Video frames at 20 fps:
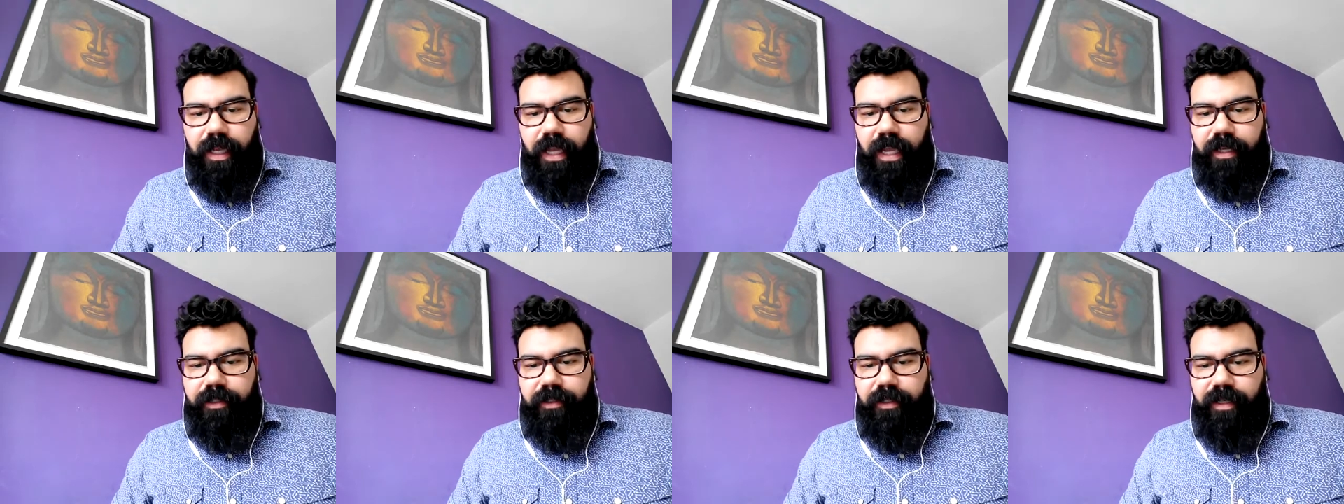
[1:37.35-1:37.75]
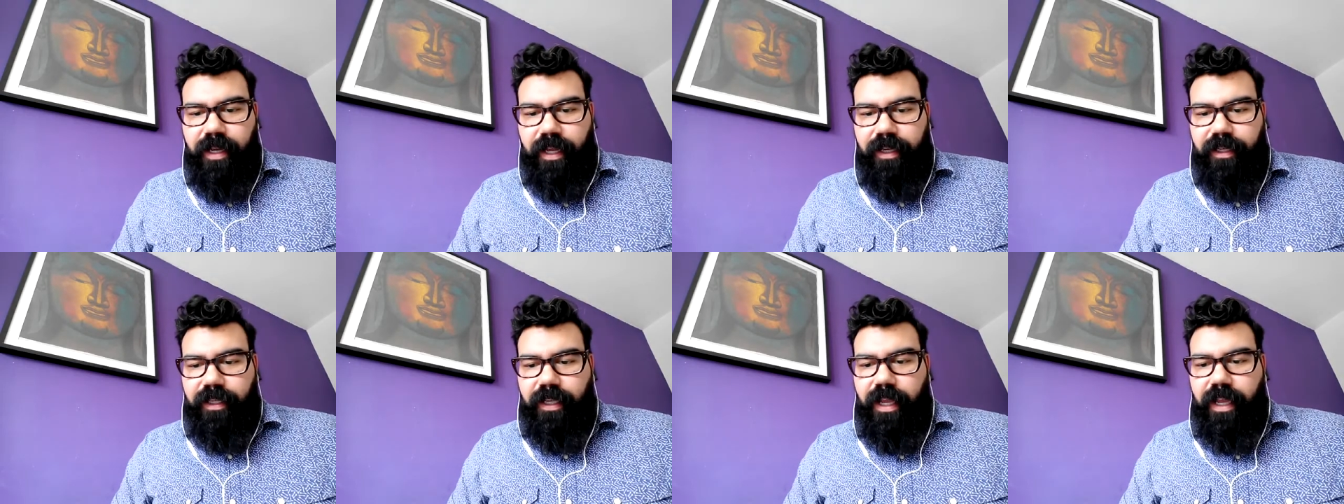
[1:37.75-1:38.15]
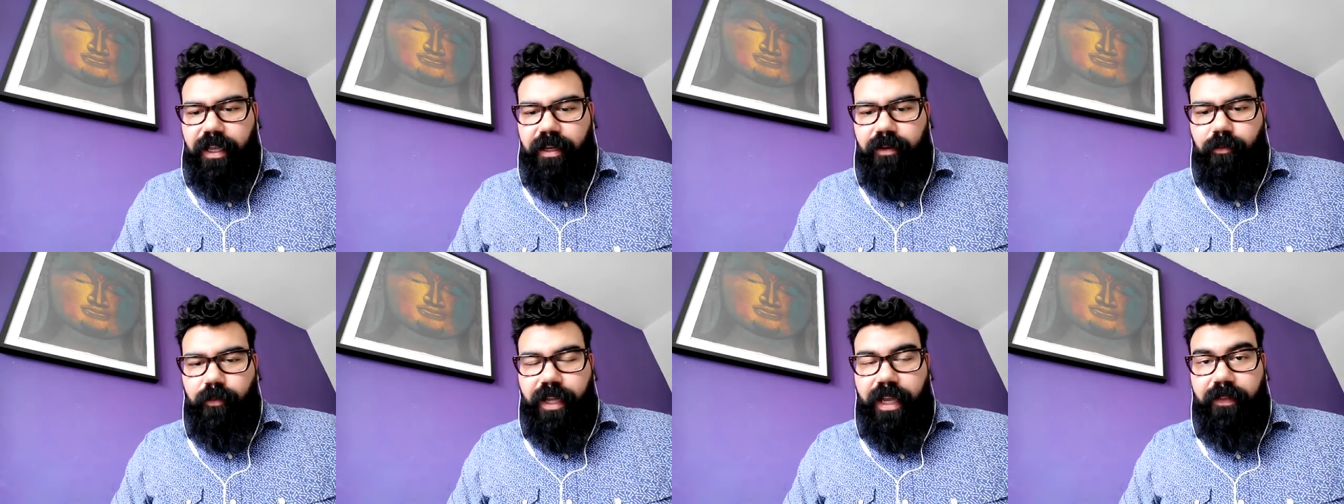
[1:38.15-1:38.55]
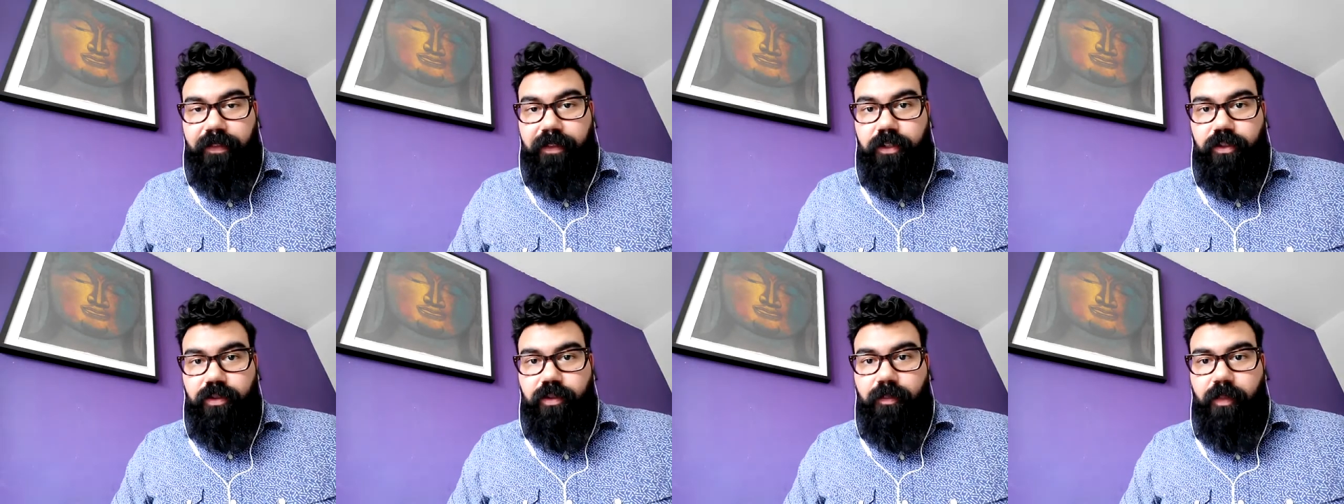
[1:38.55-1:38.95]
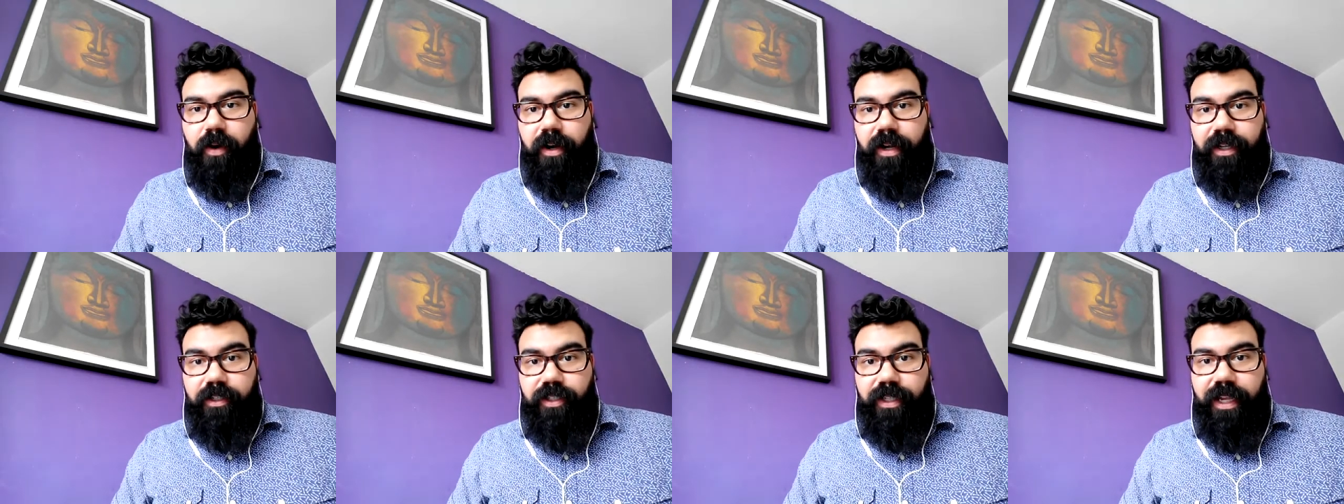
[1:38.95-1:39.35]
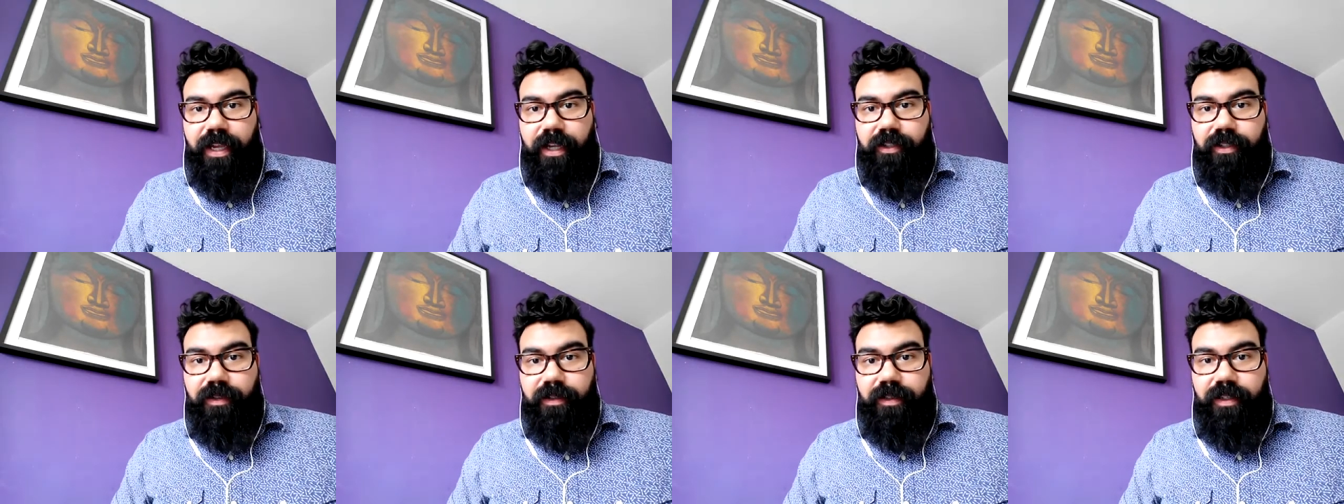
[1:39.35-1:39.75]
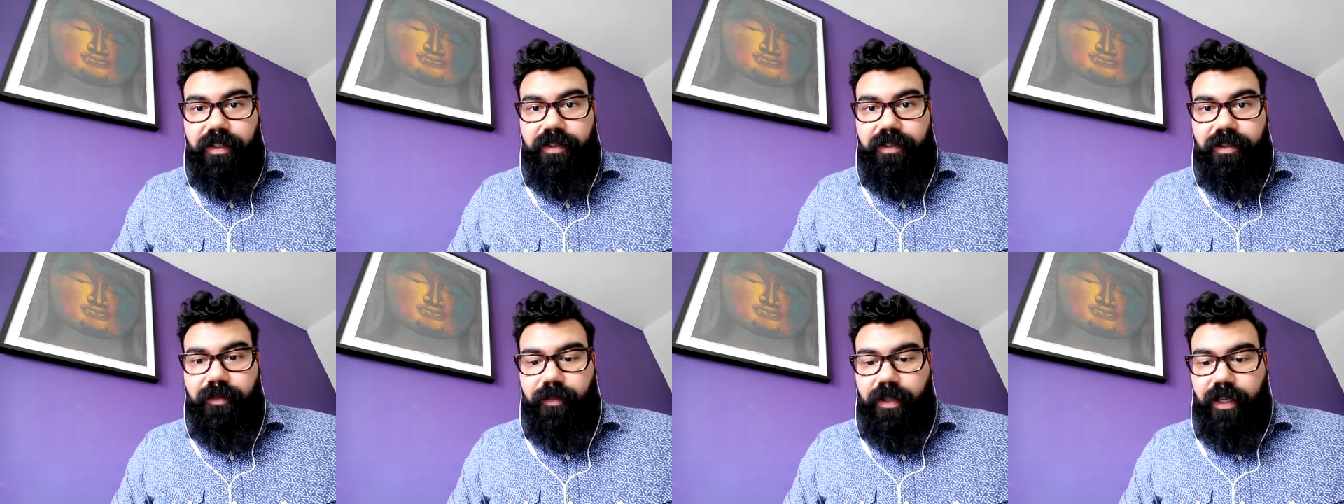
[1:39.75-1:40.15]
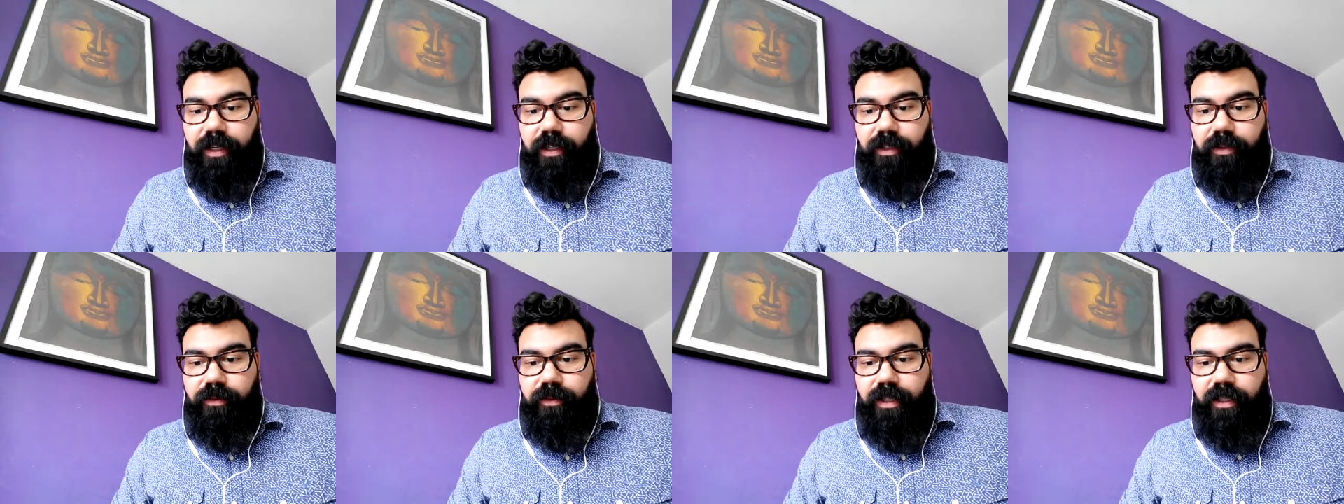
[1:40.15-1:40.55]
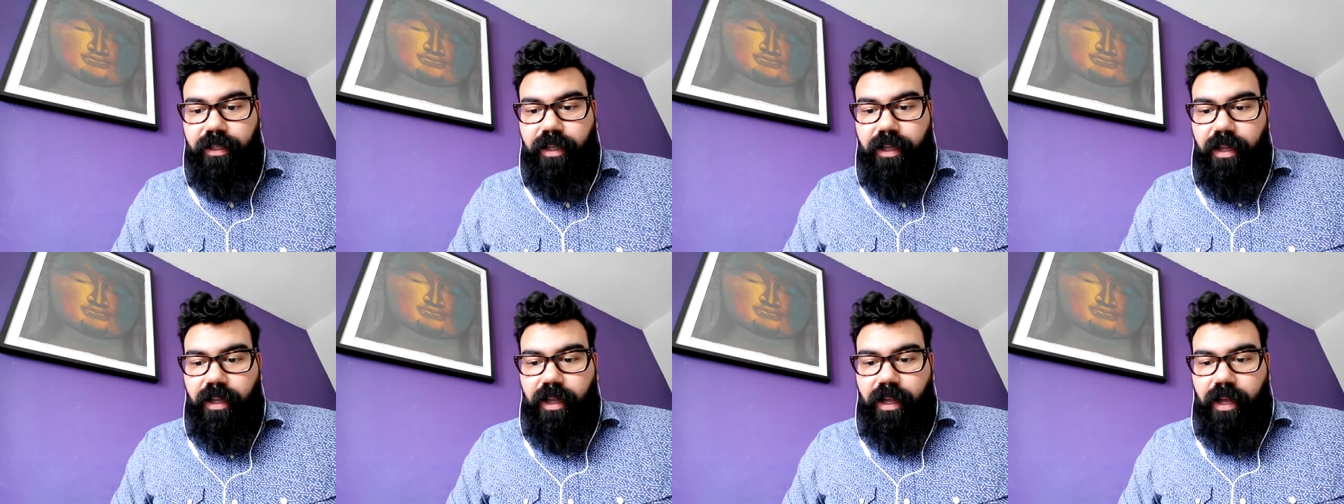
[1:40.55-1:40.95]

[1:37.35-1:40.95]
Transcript: 1898, we had the two-part education system that included